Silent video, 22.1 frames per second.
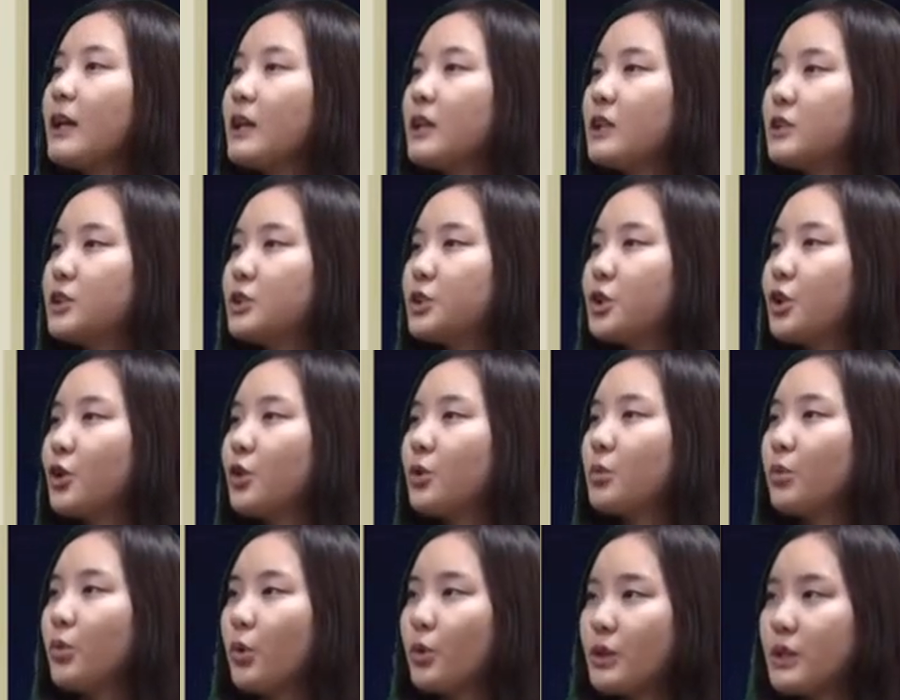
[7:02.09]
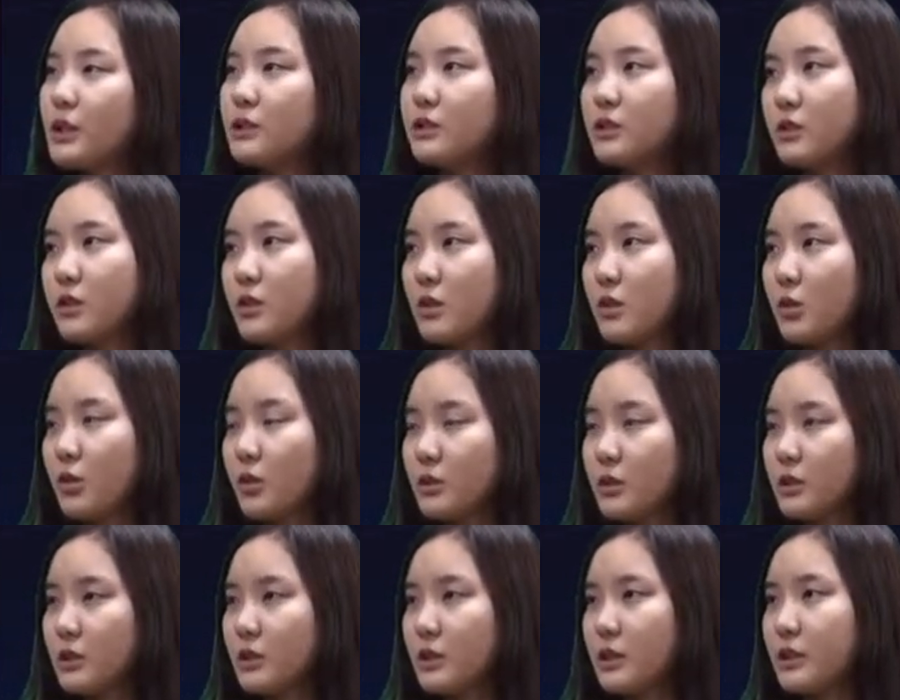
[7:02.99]
and show modest
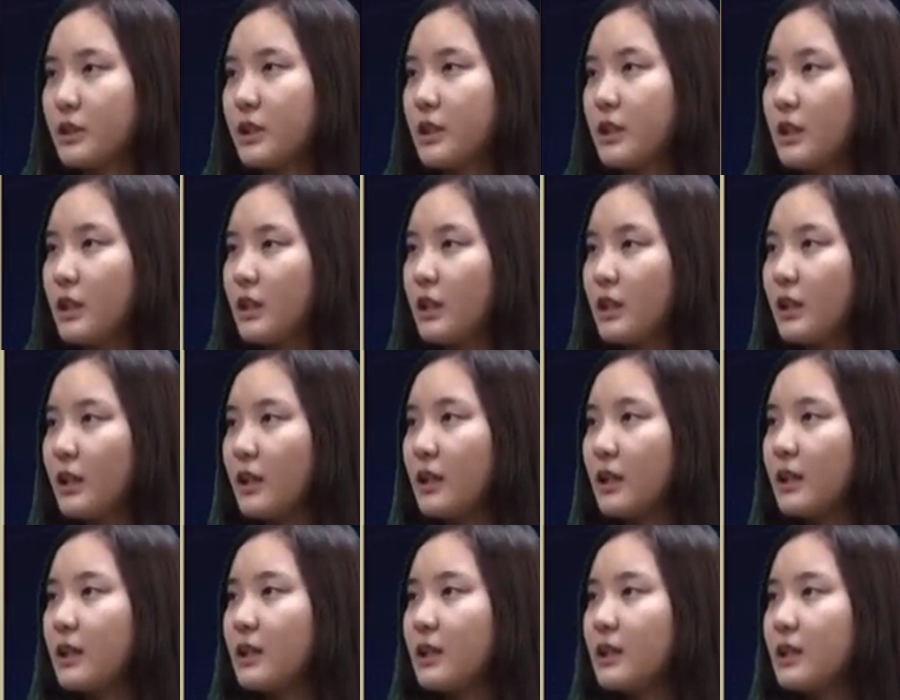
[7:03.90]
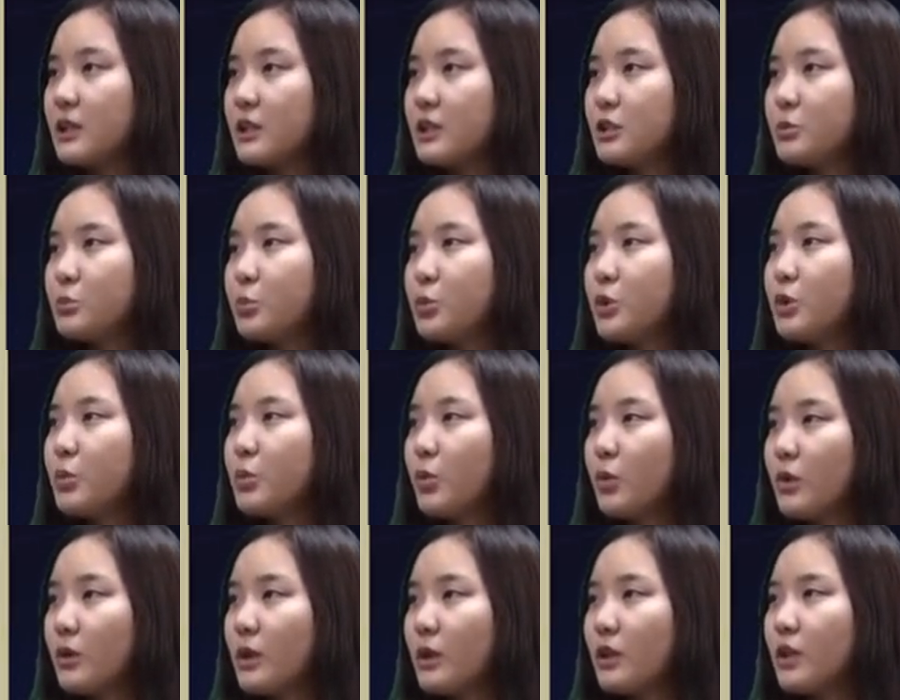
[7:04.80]
toxicity. Small
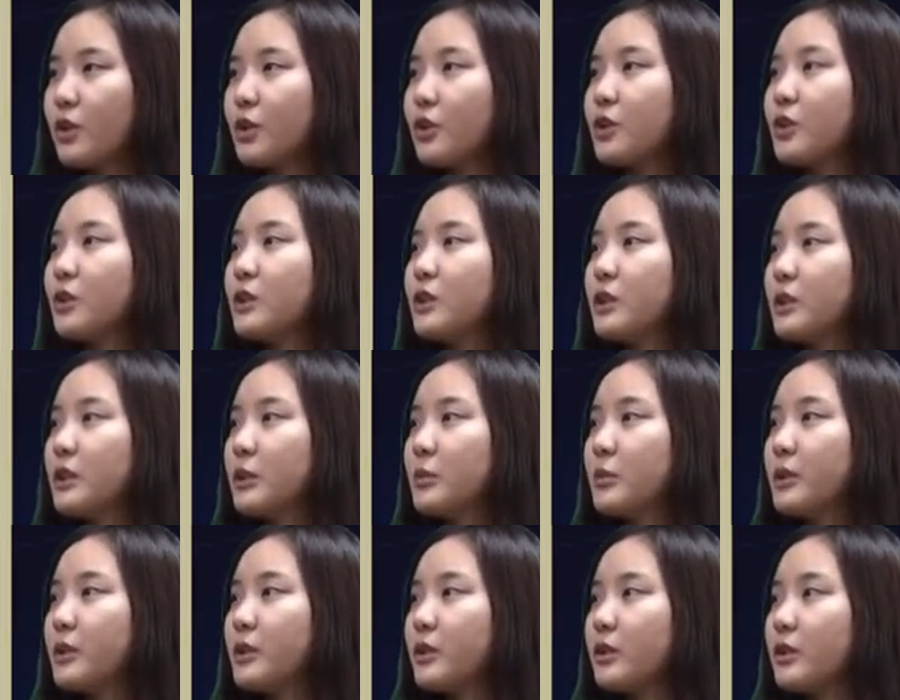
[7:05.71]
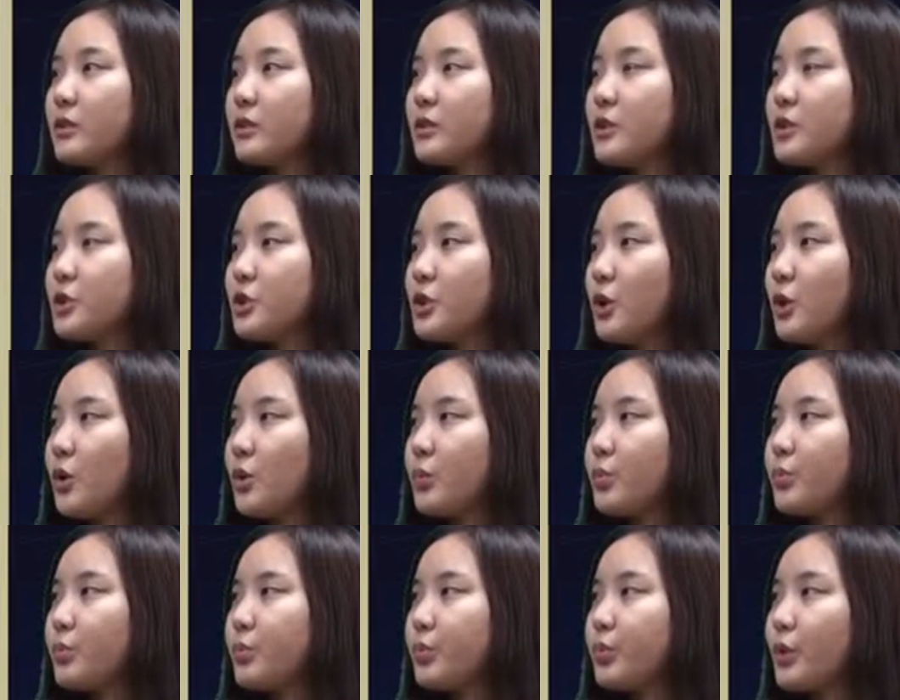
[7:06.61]
molecule inhibitors show
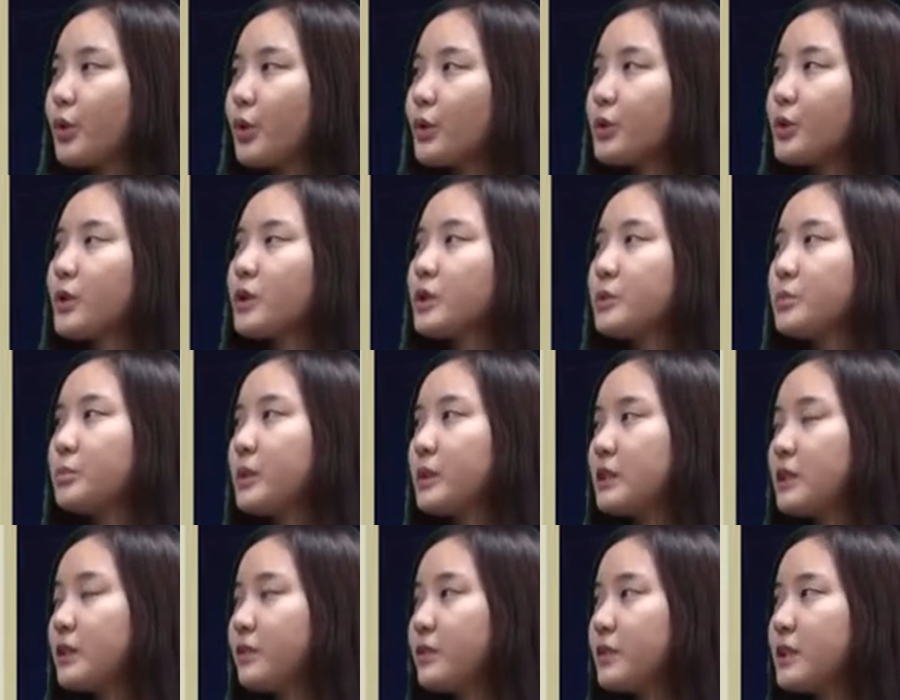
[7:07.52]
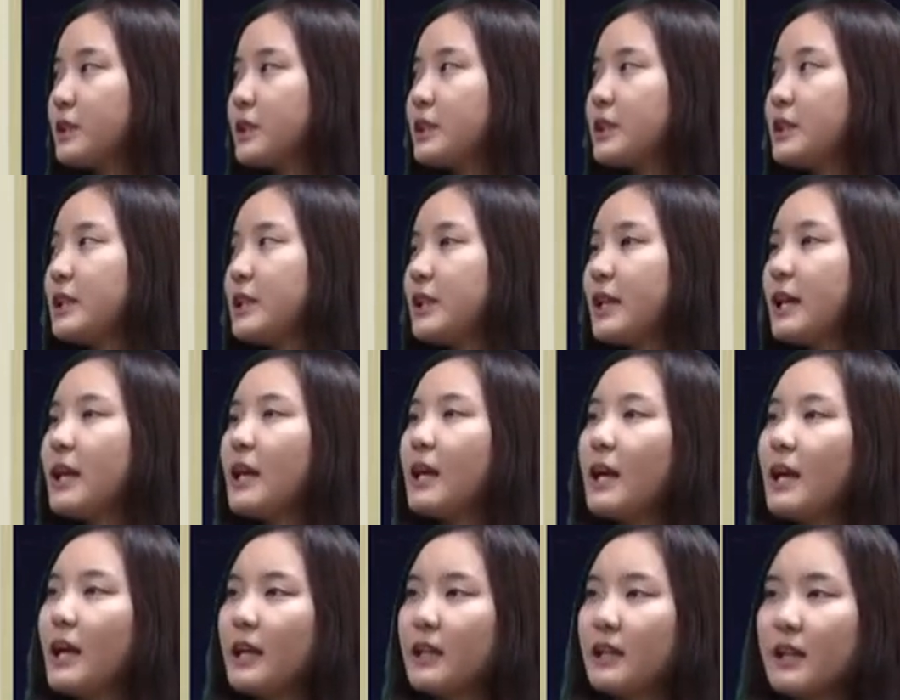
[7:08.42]
broader specificity
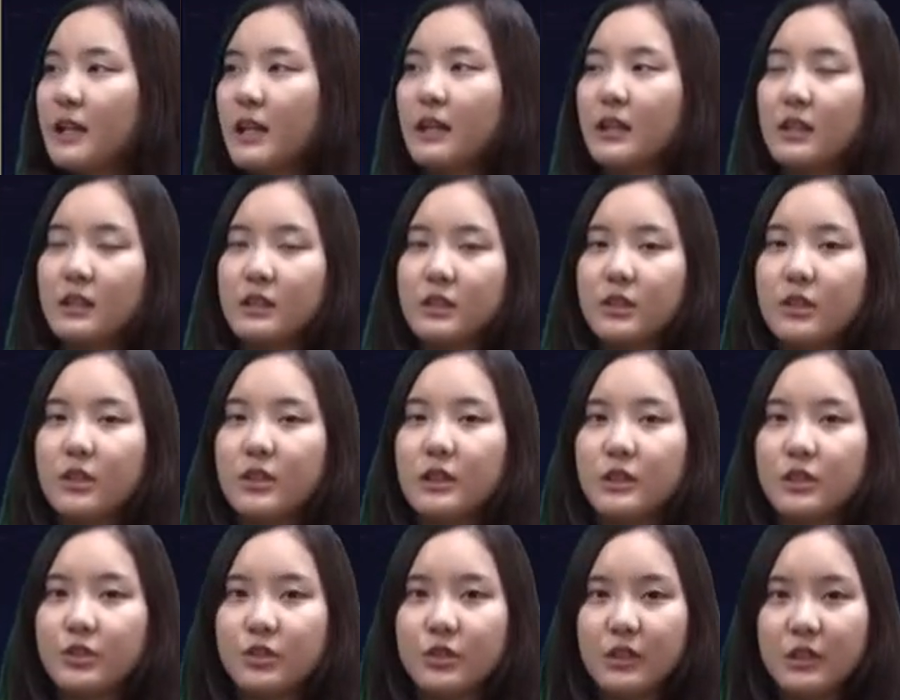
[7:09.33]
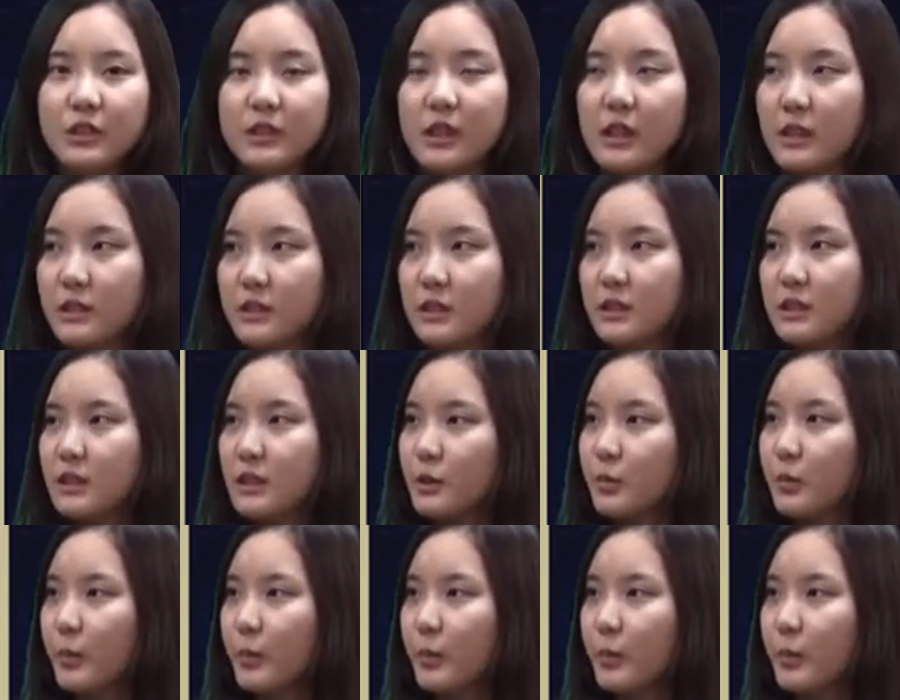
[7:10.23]
and can enter into the cells.